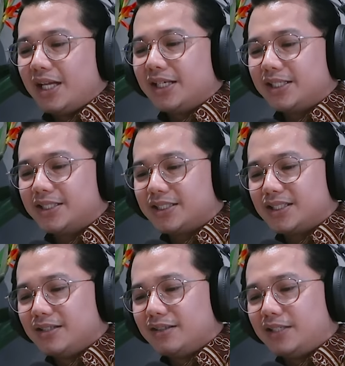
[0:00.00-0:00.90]

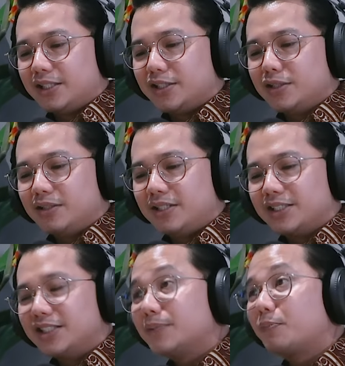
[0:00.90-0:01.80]
Does
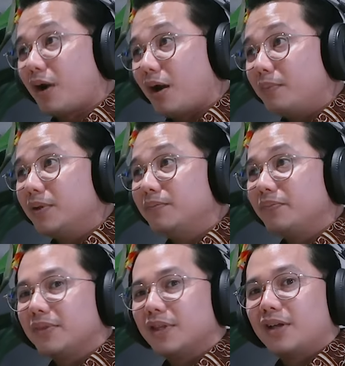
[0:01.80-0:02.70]
this
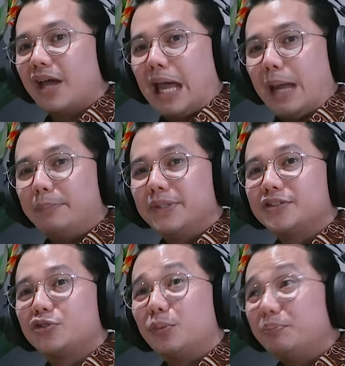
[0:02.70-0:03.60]
problem
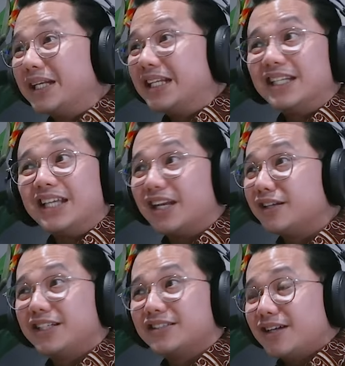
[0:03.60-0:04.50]
happens repeatedly and
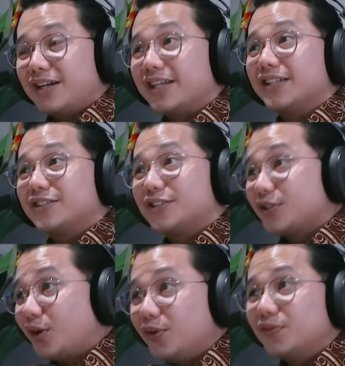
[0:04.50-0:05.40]
did not get
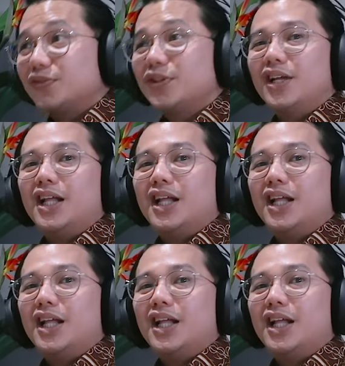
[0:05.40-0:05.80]
solved?